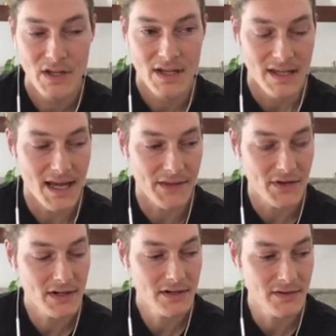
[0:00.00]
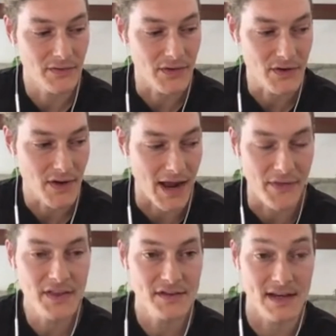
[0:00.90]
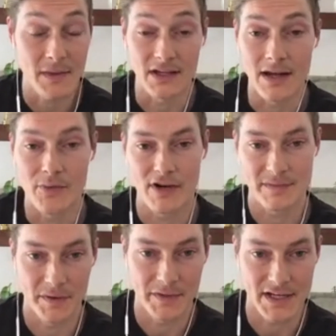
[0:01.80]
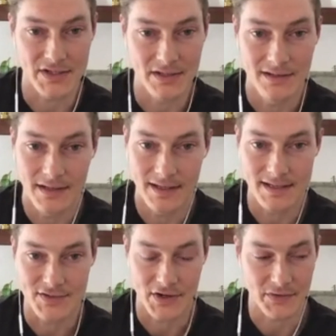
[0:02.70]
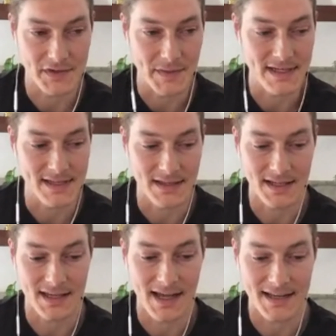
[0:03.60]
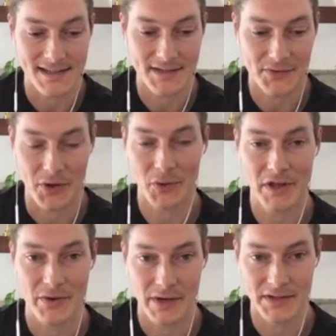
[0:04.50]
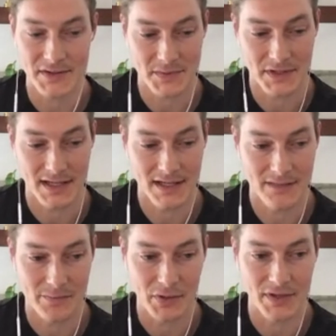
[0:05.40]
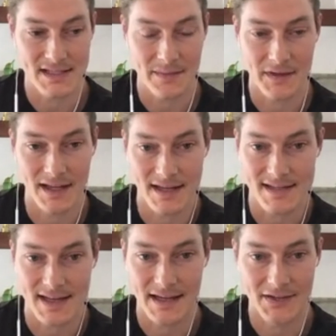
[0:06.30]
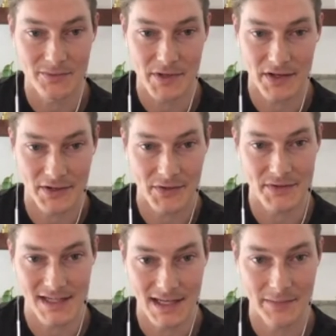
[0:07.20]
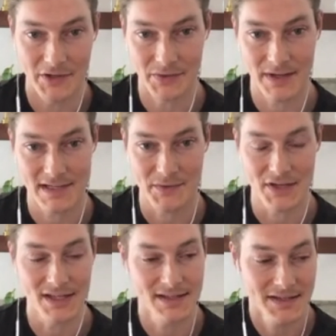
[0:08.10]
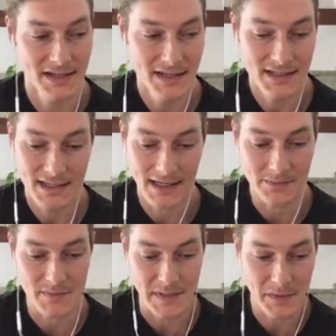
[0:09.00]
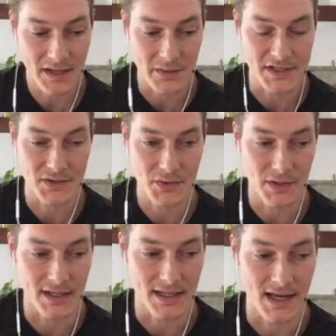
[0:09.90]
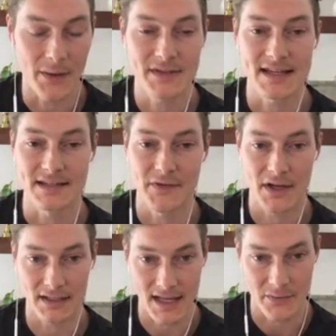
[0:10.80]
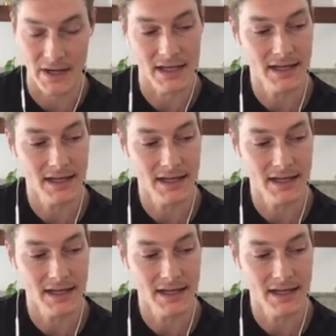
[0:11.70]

Yeah, I think there's going to be a lot more experimentation in this general space. I think the holy grail is really building something that can scale beyond your own time and your own expertise. Something that we do, I would say it's very lightweight.